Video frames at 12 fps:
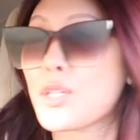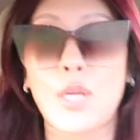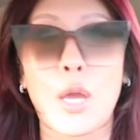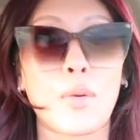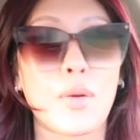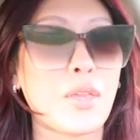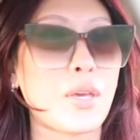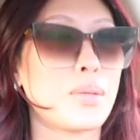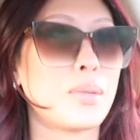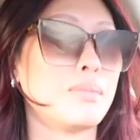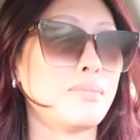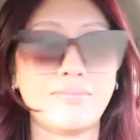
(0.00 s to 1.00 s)
share with
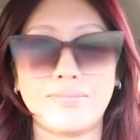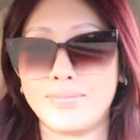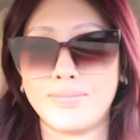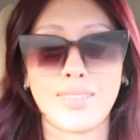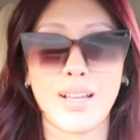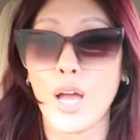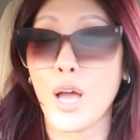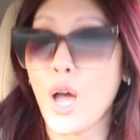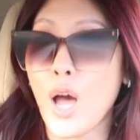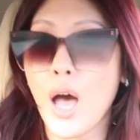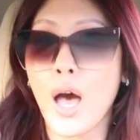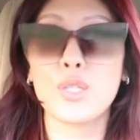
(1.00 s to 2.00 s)
you?
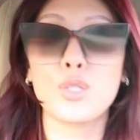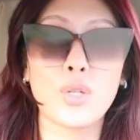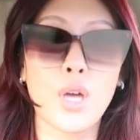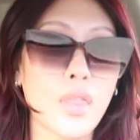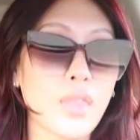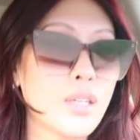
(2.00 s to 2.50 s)
I do not